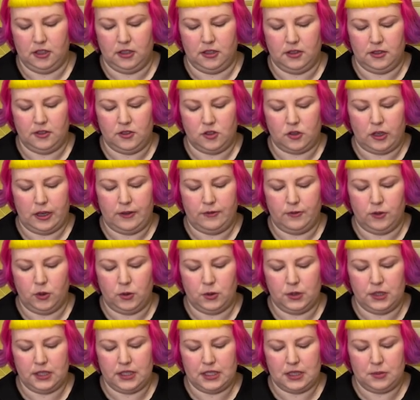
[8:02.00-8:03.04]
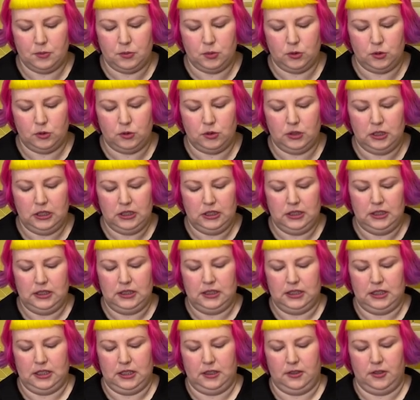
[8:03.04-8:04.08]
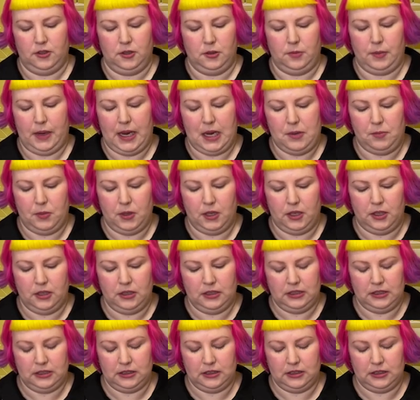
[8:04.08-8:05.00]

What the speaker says: straightforward, simple, no paper.